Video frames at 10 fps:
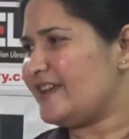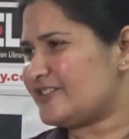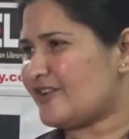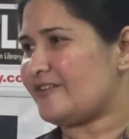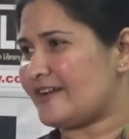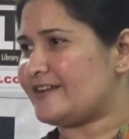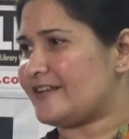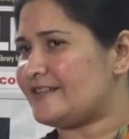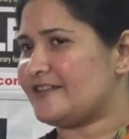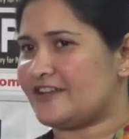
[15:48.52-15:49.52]
it's alright,
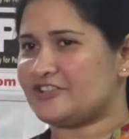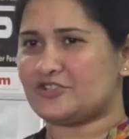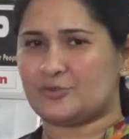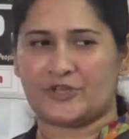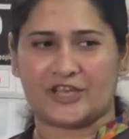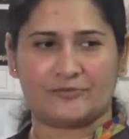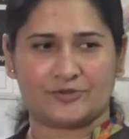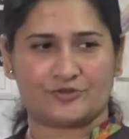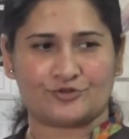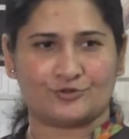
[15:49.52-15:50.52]
I think I should be
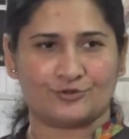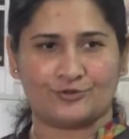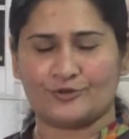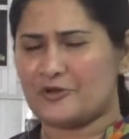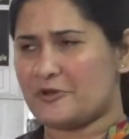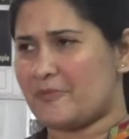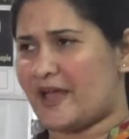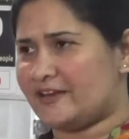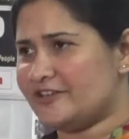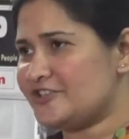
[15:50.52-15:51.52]
able to
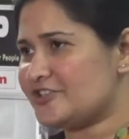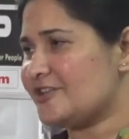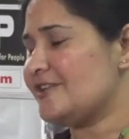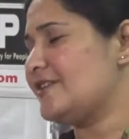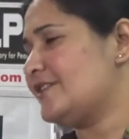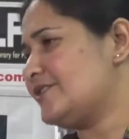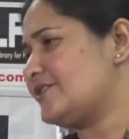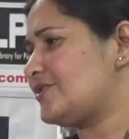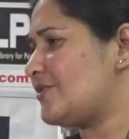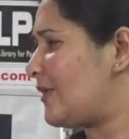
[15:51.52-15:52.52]
manage.
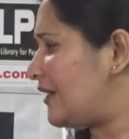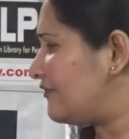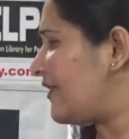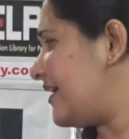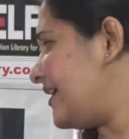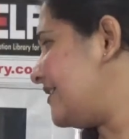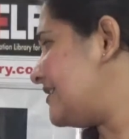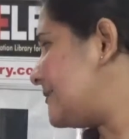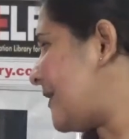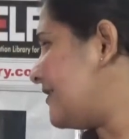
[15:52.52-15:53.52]
So one fine day
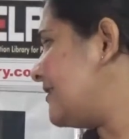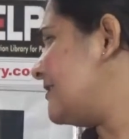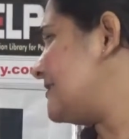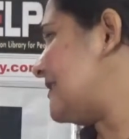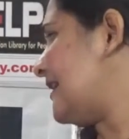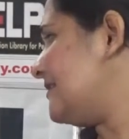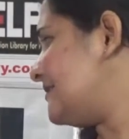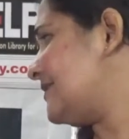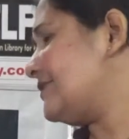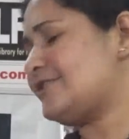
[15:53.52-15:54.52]
this panda
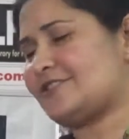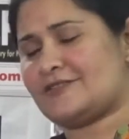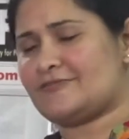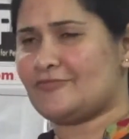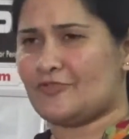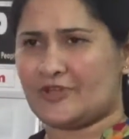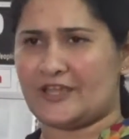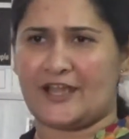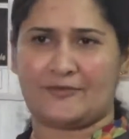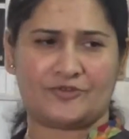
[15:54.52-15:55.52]
decides that,
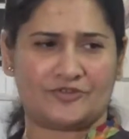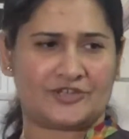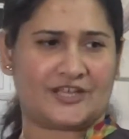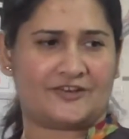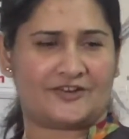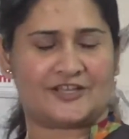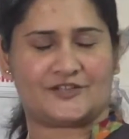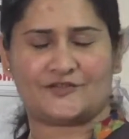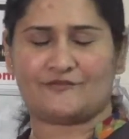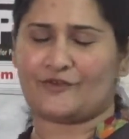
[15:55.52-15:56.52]
okay, I'm going to take a
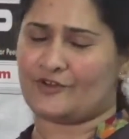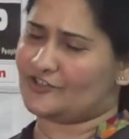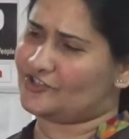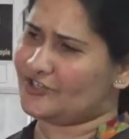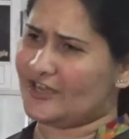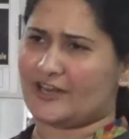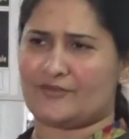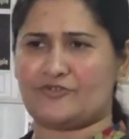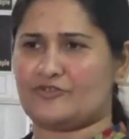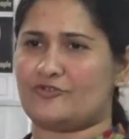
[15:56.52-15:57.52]
rest from foraging and
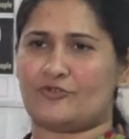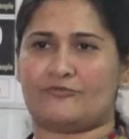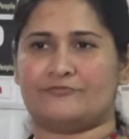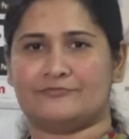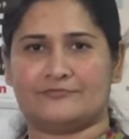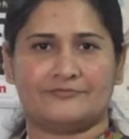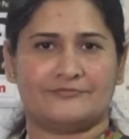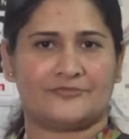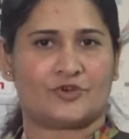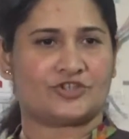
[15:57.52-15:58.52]
I'm going to go
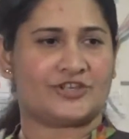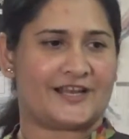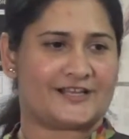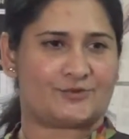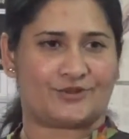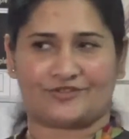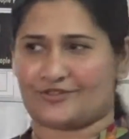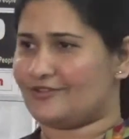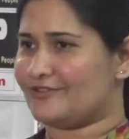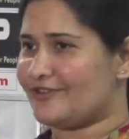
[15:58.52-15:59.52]
socialize with
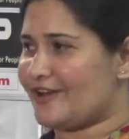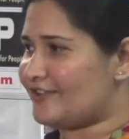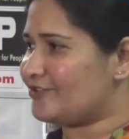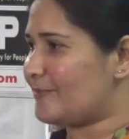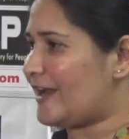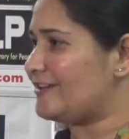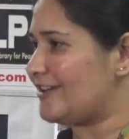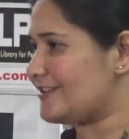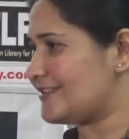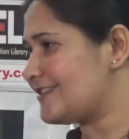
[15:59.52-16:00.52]
other
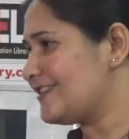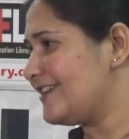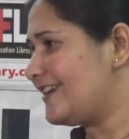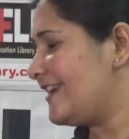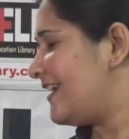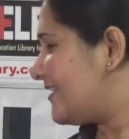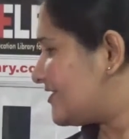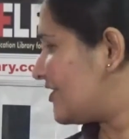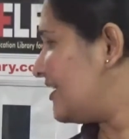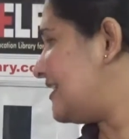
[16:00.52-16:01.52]
pandas.
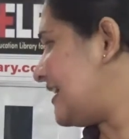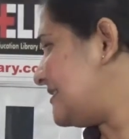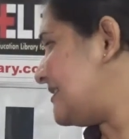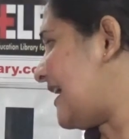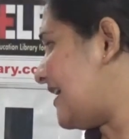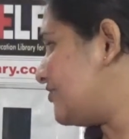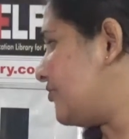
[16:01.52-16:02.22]
So he does that,